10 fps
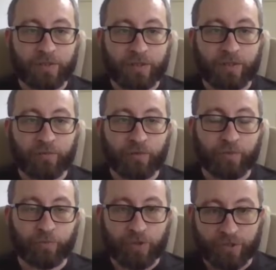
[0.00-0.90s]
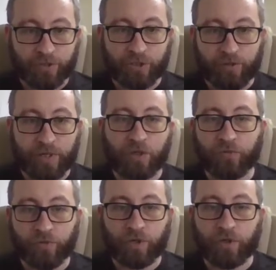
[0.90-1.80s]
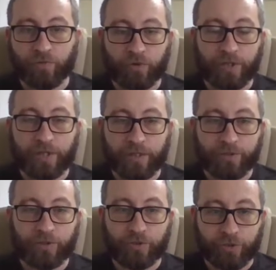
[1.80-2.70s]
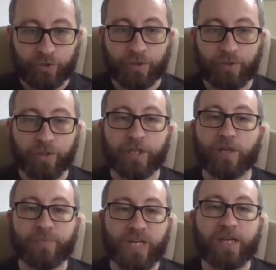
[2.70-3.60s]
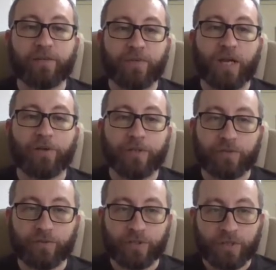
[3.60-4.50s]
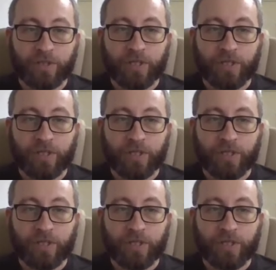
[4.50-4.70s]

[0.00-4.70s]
it prints the screen over and over again so that you can look at updating values